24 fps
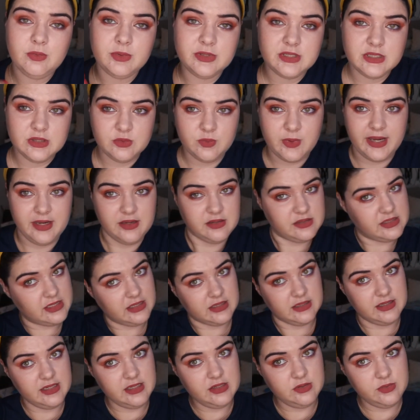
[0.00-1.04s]
which is where you stick
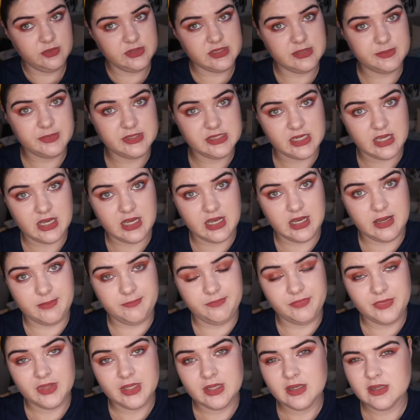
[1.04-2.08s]
a needle in someone's arm
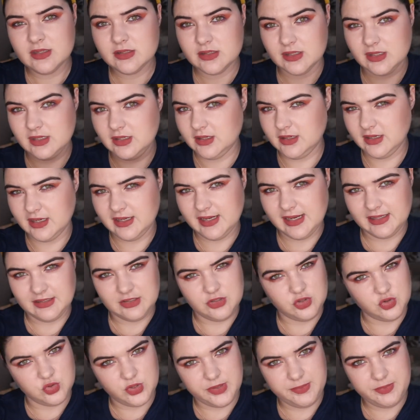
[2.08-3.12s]
so that you can connect a
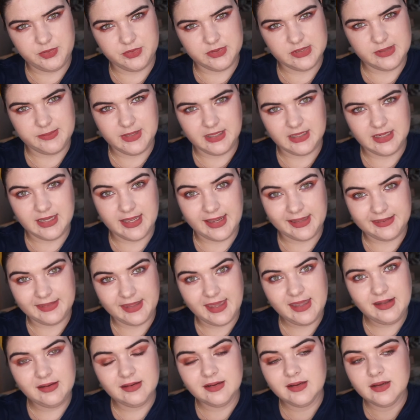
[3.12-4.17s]
drip or something like
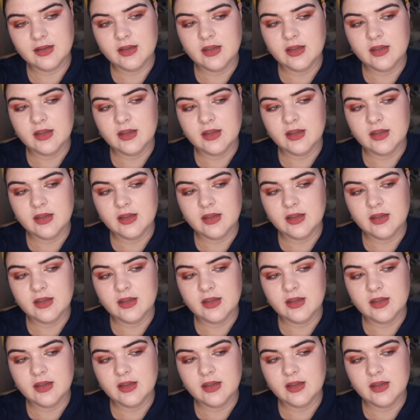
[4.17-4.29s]
that.